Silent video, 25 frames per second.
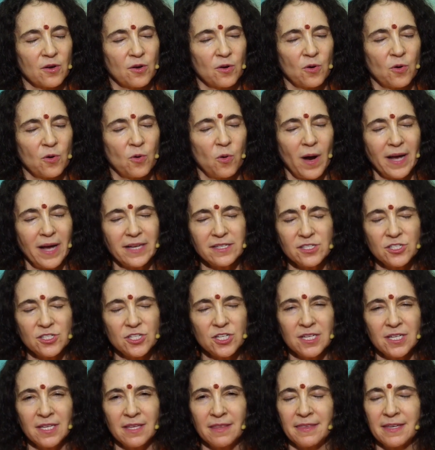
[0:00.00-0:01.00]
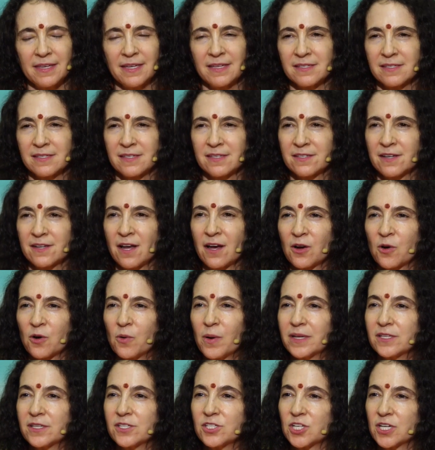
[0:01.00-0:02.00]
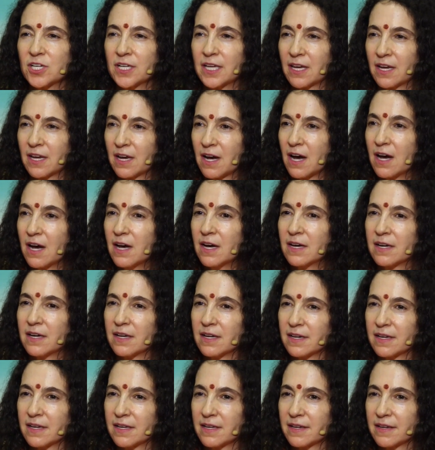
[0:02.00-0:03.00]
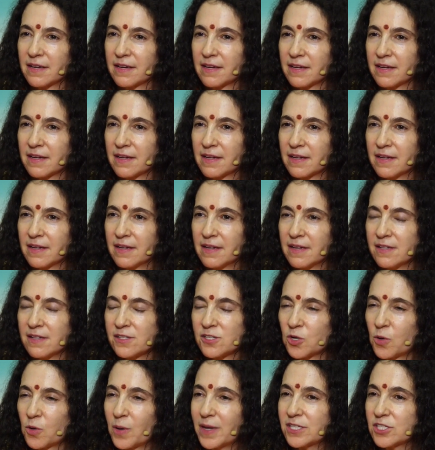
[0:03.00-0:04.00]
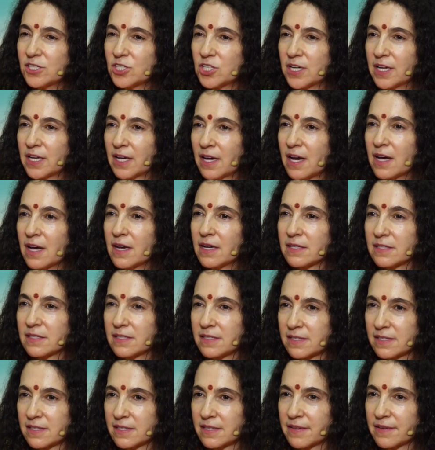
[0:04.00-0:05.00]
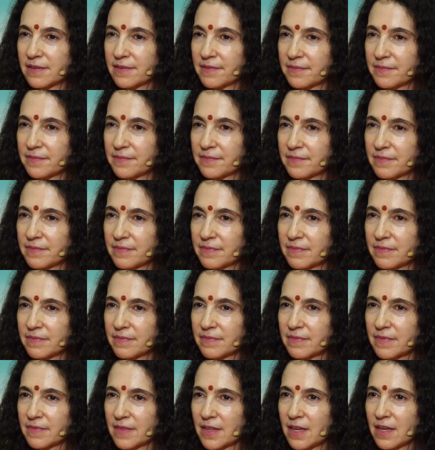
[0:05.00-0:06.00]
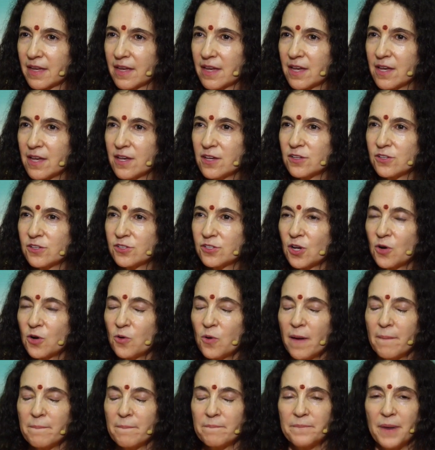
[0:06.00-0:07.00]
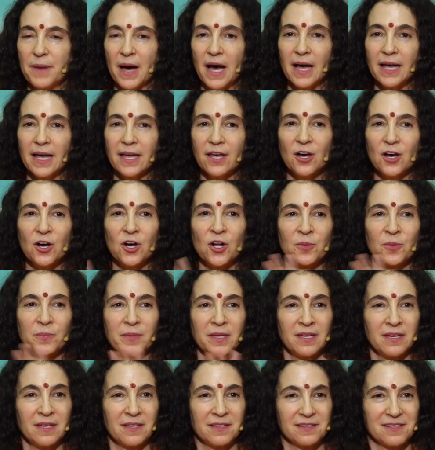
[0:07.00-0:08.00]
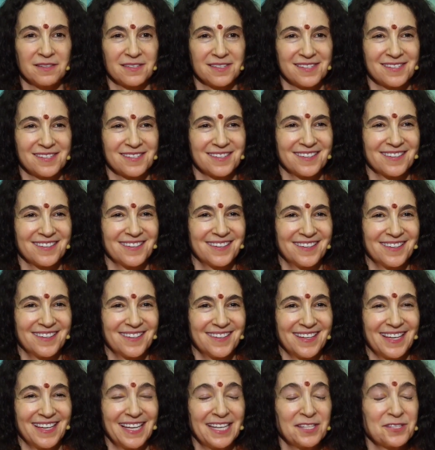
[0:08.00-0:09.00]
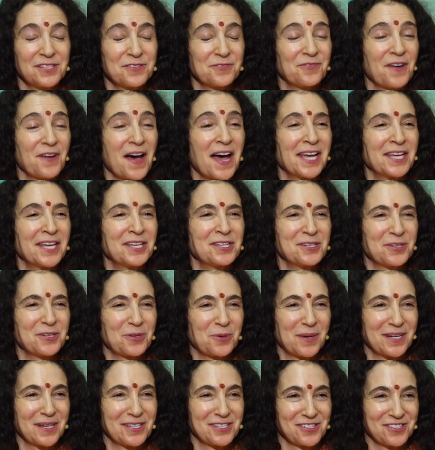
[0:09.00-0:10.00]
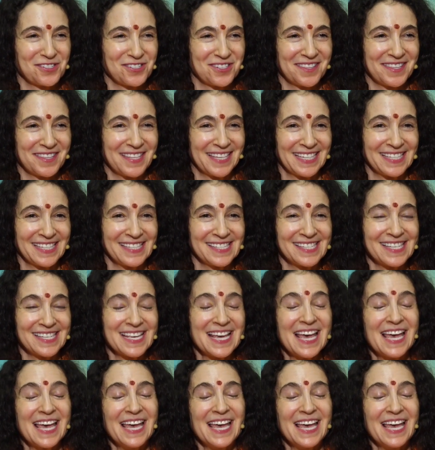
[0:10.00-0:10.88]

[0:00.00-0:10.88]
Questioning things is not questioning God. It's questioning us. So by all means, it's fine to question things.